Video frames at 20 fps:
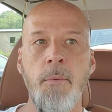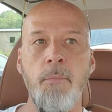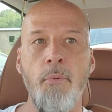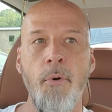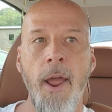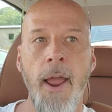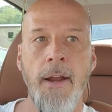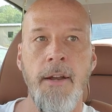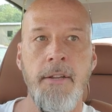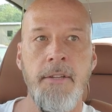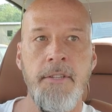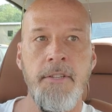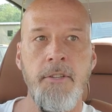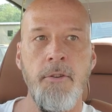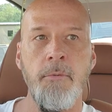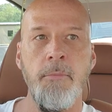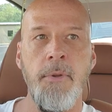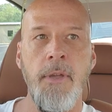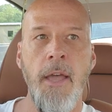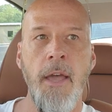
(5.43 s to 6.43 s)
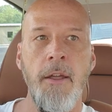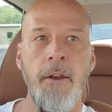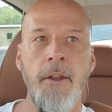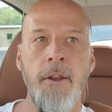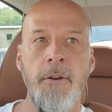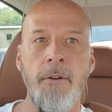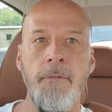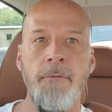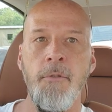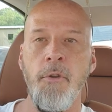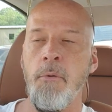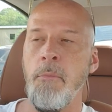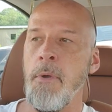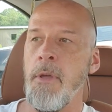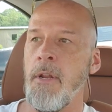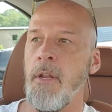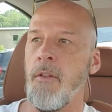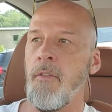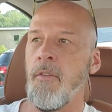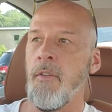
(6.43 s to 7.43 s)
practice. He'll be out here in a few
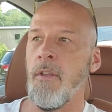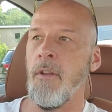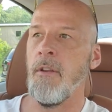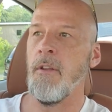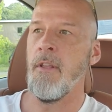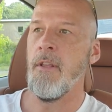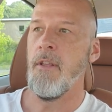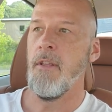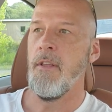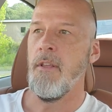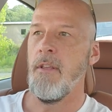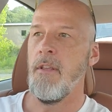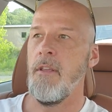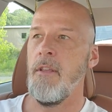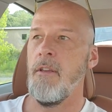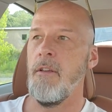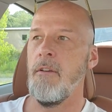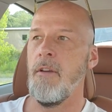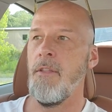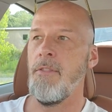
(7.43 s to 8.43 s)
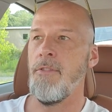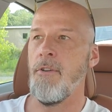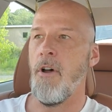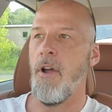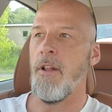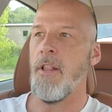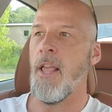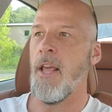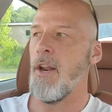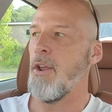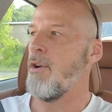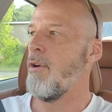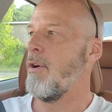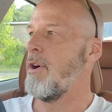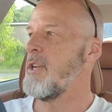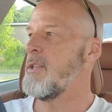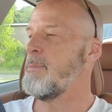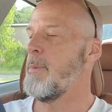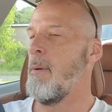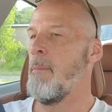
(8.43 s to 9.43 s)
minutes, and a thought kind of
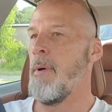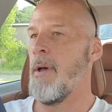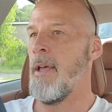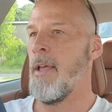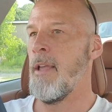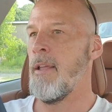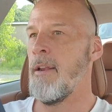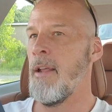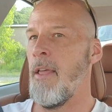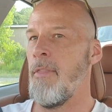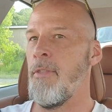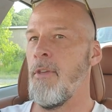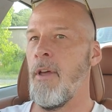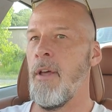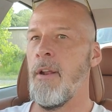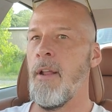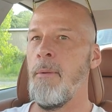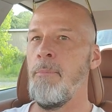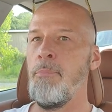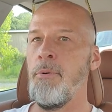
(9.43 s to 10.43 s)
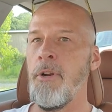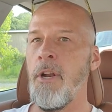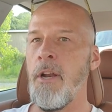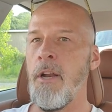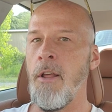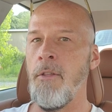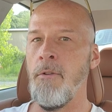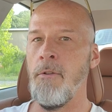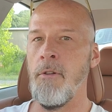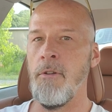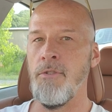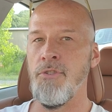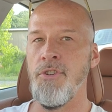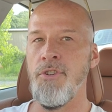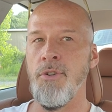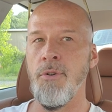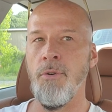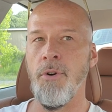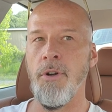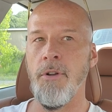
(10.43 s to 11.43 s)
crossed my mind. I thought I'd put another little
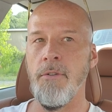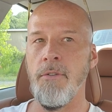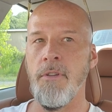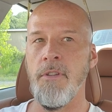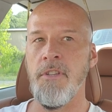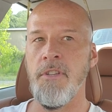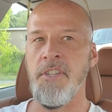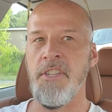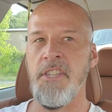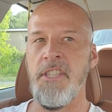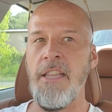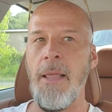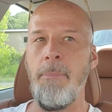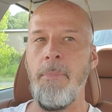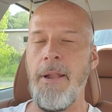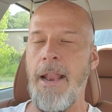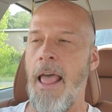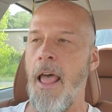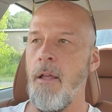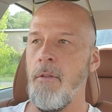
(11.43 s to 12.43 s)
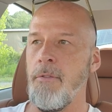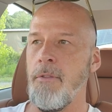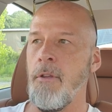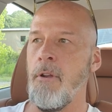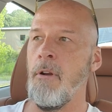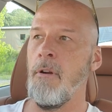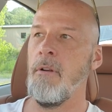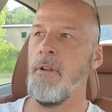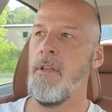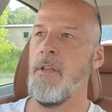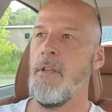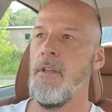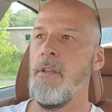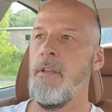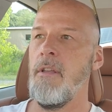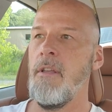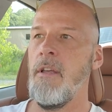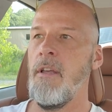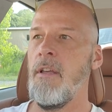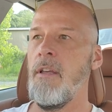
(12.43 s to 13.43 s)
short snippet out there.
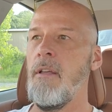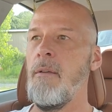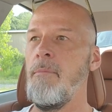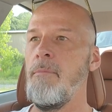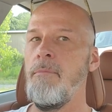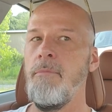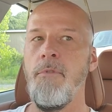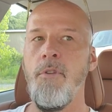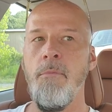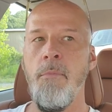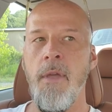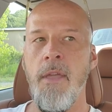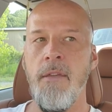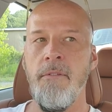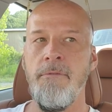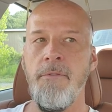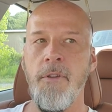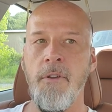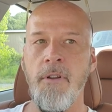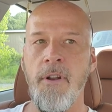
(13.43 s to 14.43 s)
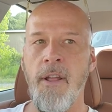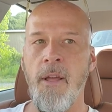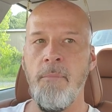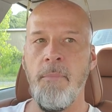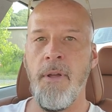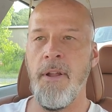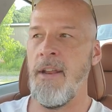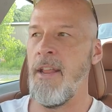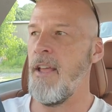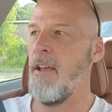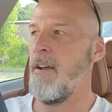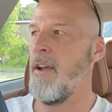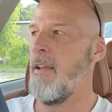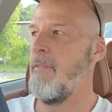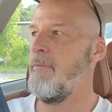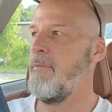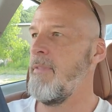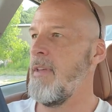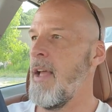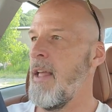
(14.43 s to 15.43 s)
You may have figured out by now,
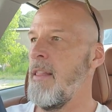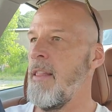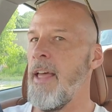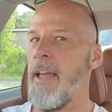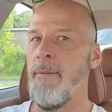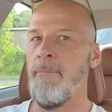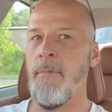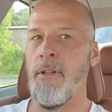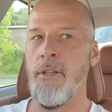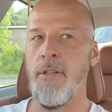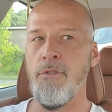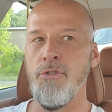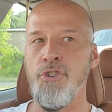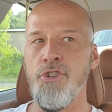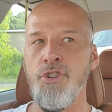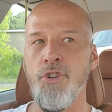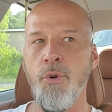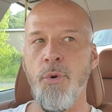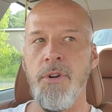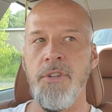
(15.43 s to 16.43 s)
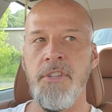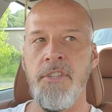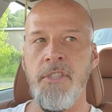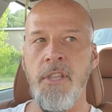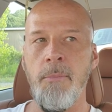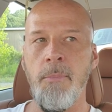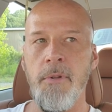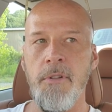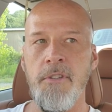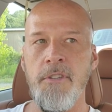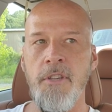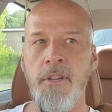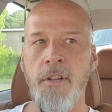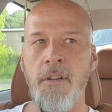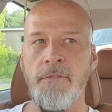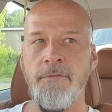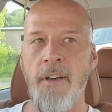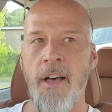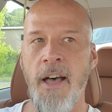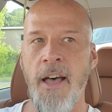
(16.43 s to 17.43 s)
I like my little short snippets,
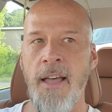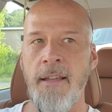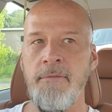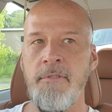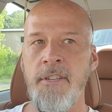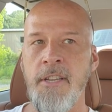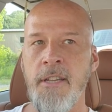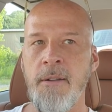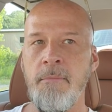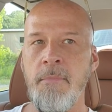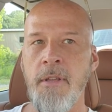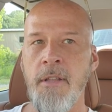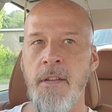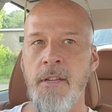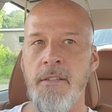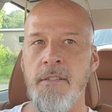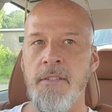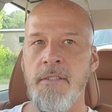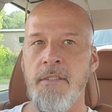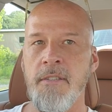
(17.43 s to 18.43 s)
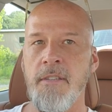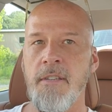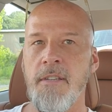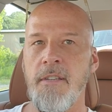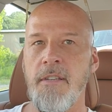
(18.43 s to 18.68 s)
5, 10 minutes,